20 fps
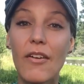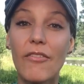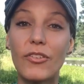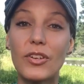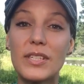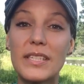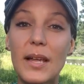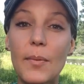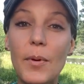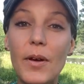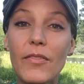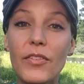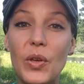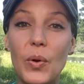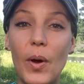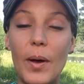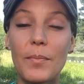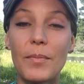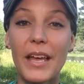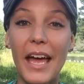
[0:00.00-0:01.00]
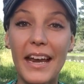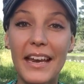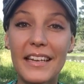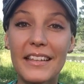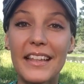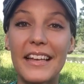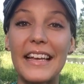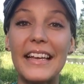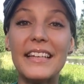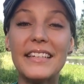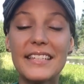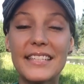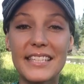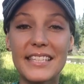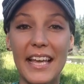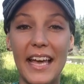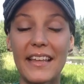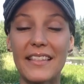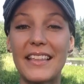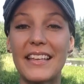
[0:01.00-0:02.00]
For some of you, I'm getting the
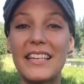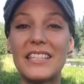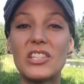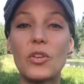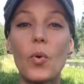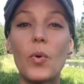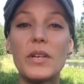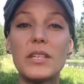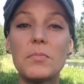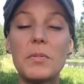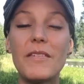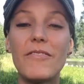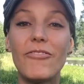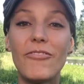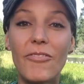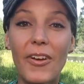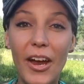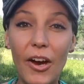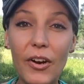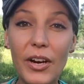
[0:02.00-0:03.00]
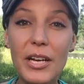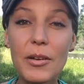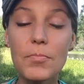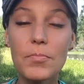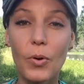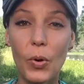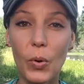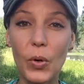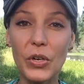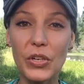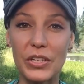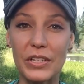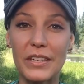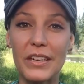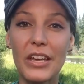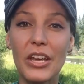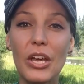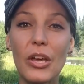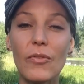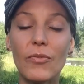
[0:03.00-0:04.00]
insight that it's going to be very important
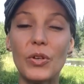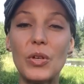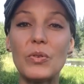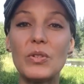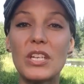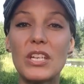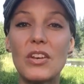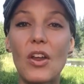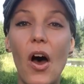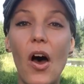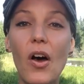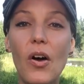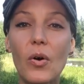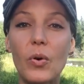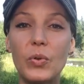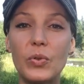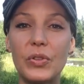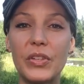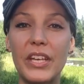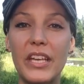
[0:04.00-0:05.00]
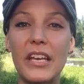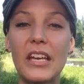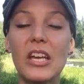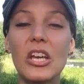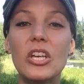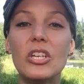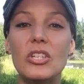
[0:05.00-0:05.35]
for you to not only